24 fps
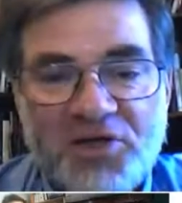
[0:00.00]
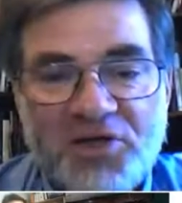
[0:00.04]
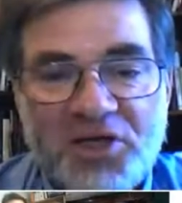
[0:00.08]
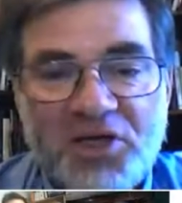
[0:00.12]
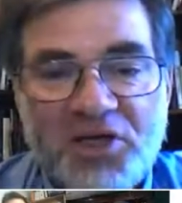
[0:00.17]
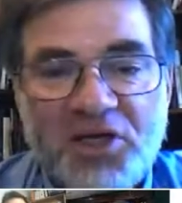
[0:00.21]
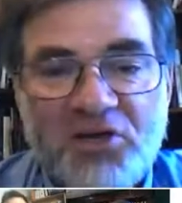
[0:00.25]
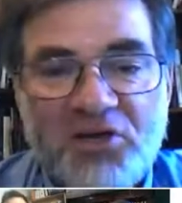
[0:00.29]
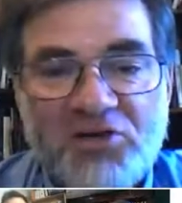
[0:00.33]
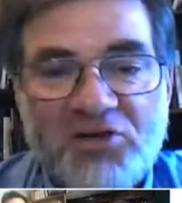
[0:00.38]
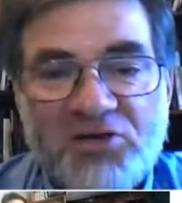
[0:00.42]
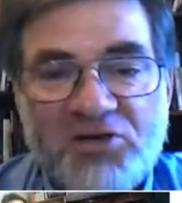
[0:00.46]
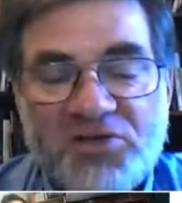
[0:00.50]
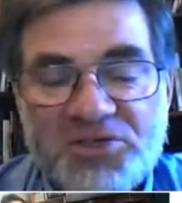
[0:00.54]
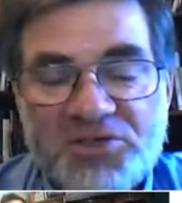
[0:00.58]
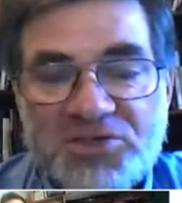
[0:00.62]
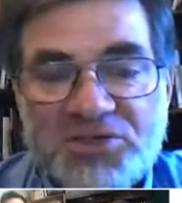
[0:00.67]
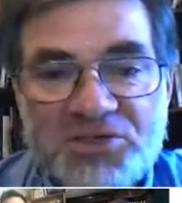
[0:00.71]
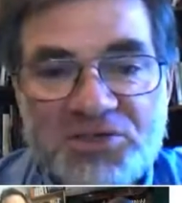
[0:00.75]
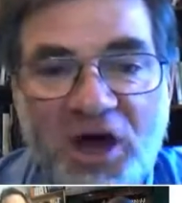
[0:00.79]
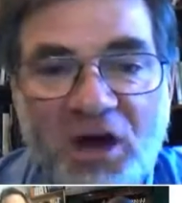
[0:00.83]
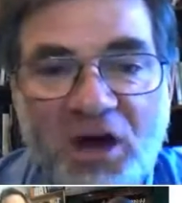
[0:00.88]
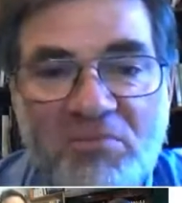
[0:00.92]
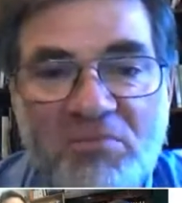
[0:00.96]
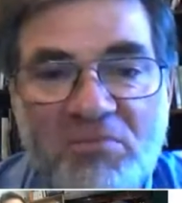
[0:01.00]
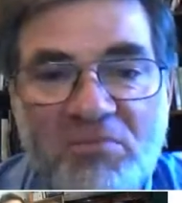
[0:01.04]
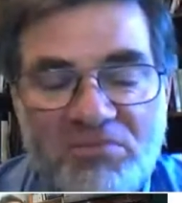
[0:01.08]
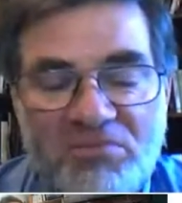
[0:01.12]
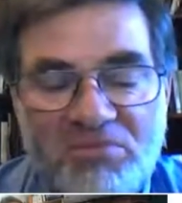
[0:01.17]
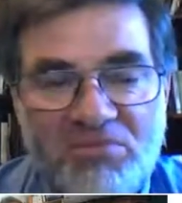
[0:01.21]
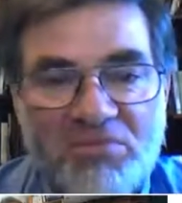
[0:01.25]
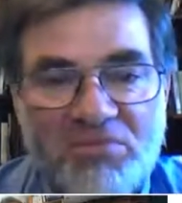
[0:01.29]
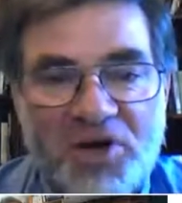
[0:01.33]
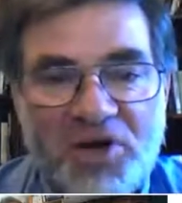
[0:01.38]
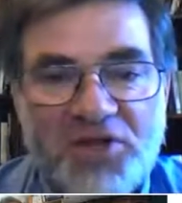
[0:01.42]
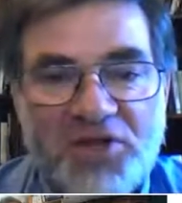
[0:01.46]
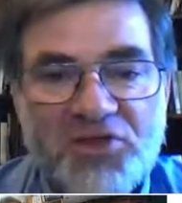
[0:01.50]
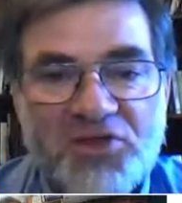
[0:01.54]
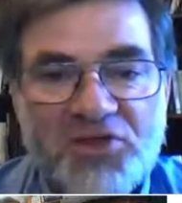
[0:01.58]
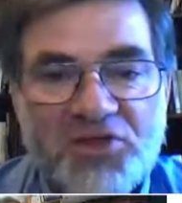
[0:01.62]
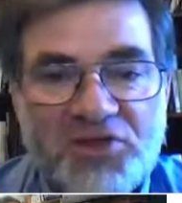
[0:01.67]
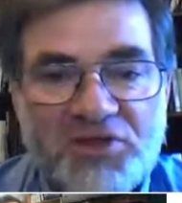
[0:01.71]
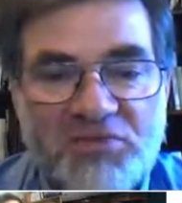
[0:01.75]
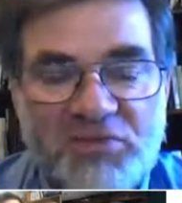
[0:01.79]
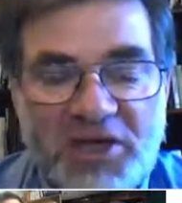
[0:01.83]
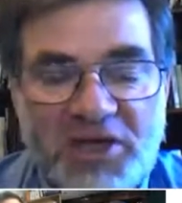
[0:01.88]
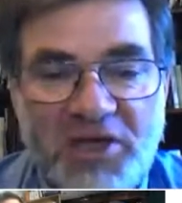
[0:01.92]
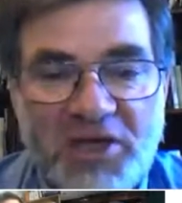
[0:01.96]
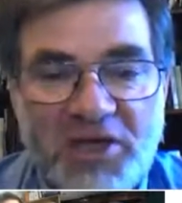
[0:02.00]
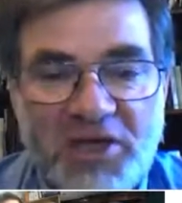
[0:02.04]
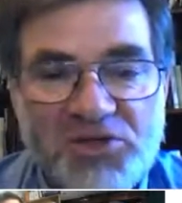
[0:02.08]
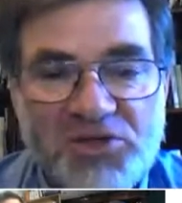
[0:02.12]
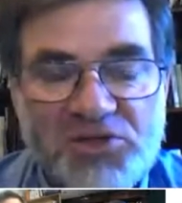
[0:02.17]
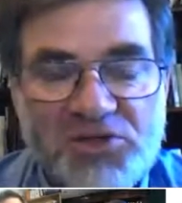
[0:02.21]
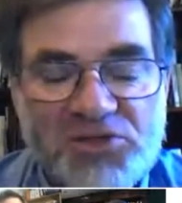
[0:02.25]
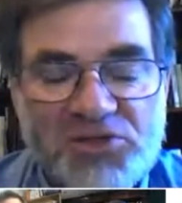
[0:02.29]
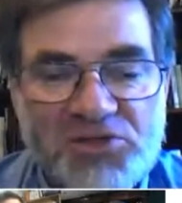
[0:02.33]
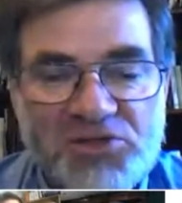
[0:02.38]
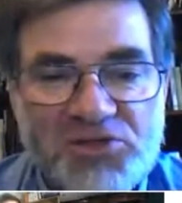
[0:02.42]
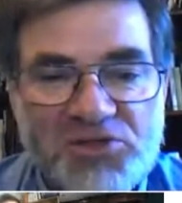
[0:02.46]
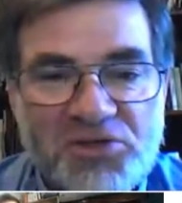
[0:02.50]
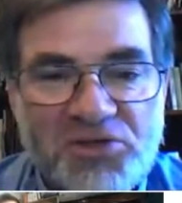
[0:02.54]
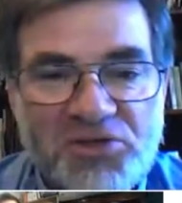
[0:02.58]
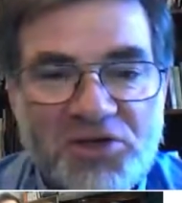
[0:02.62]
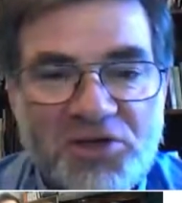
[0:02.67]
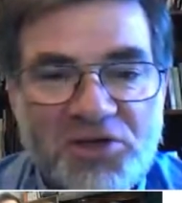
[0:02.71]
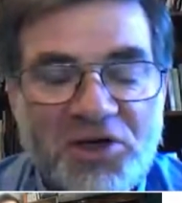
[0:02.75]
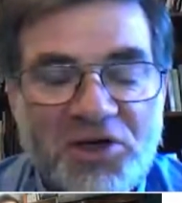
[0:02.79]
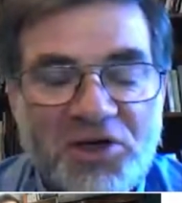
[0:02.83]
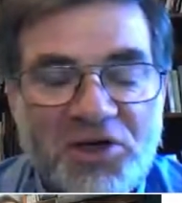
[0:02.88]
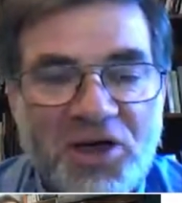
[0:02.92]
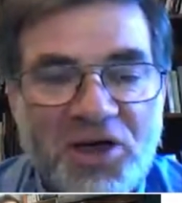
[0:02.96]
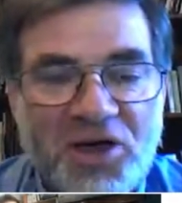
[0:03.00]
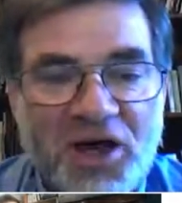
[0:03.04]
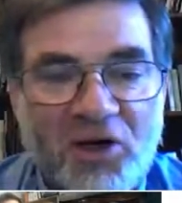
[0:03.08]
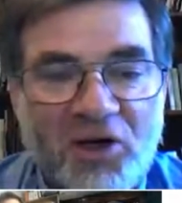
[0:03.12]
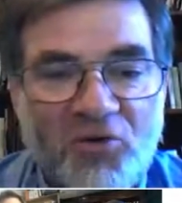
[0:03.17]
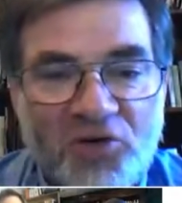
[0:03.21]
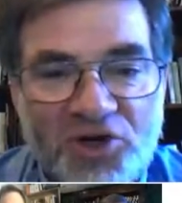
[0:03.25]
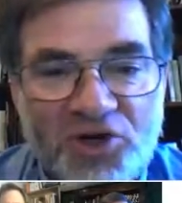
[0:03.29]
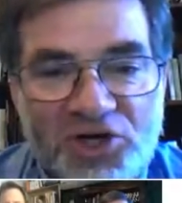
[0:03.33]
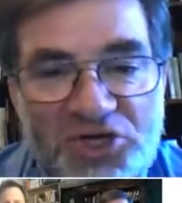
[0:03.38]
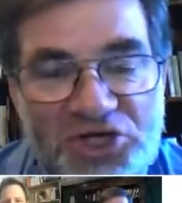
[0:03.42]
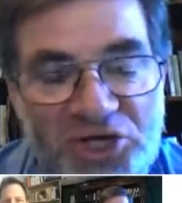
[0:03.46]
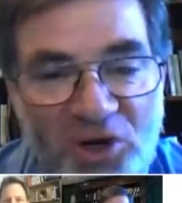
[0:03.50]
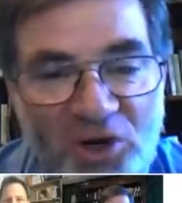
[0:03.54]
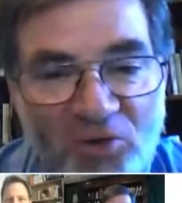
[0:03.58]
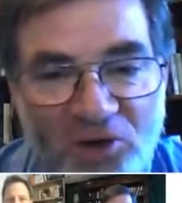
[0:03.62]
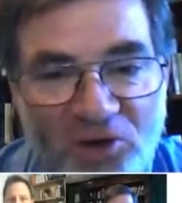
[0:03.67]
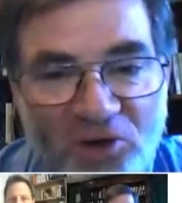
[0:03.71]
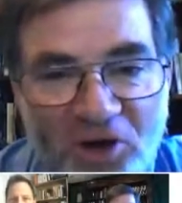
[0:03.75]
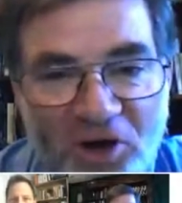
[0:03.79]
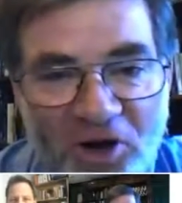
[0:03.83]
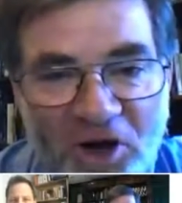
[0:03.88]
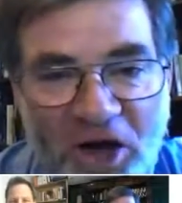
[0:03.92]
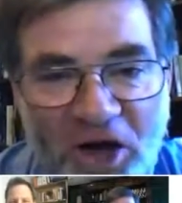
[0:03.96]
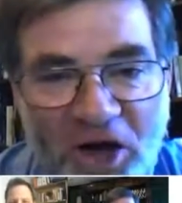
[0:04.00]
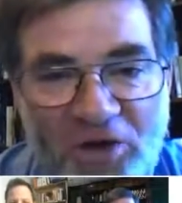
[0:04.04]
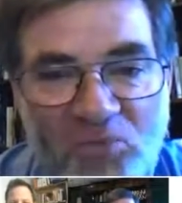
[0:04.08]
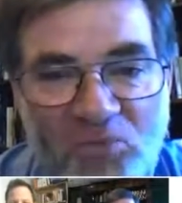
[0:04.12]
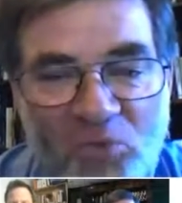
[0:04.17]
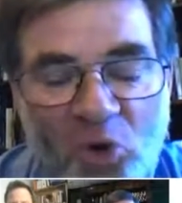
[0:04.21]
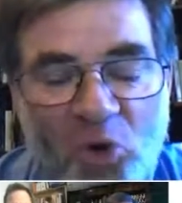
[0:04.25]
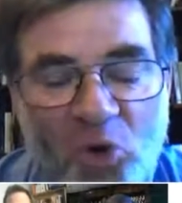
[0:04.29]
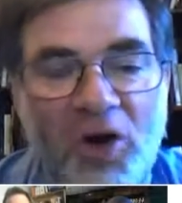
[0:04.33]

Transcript: in some monthly meetings. I wish there were a lot